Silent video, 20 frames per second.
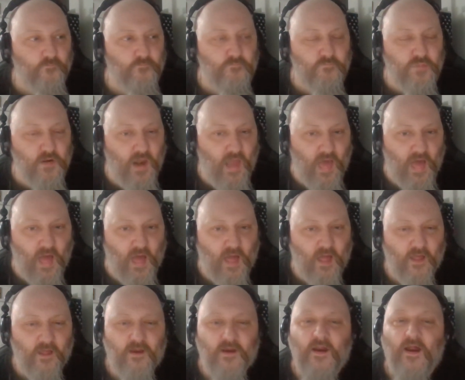Bleh.
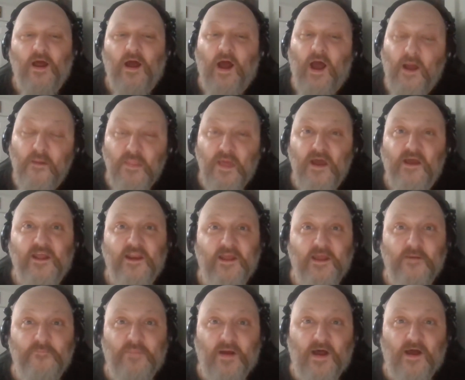I'm not going to
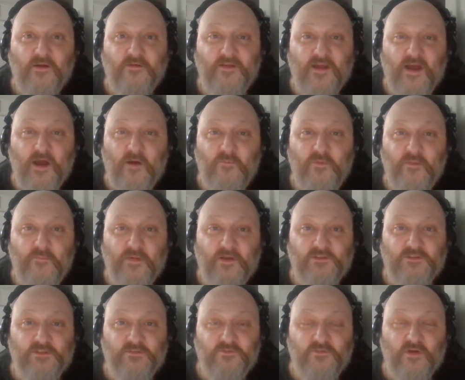get bogged down with a
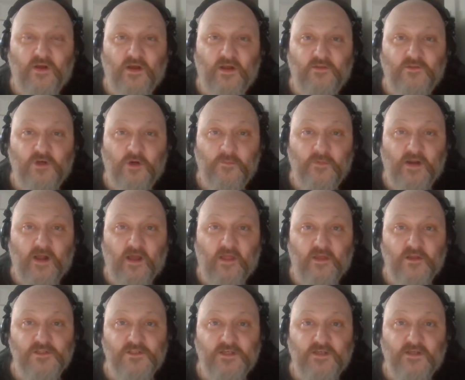bunch of
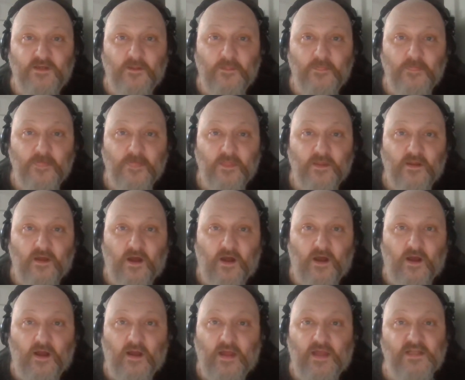terminology.
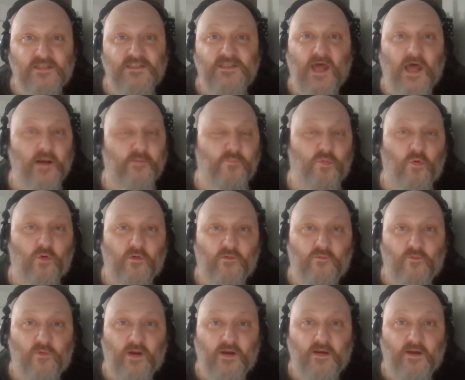It's not
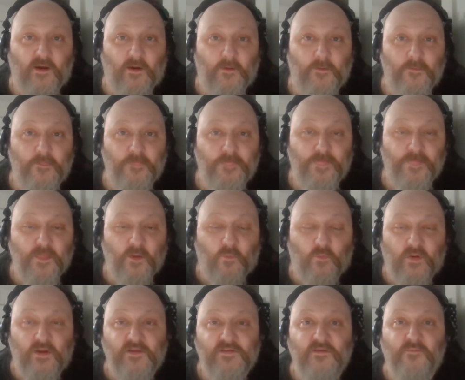important right now.
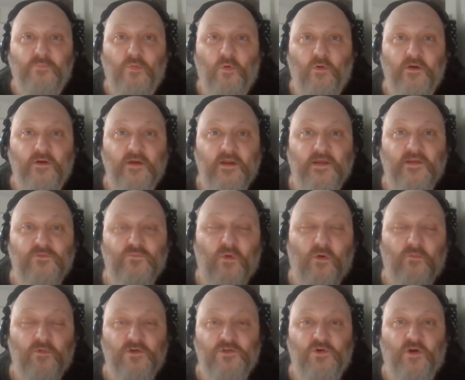What is important is what
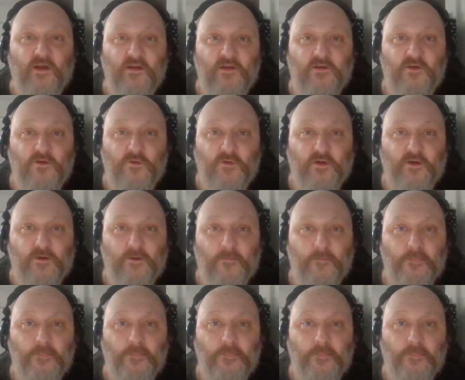we're trying to do here.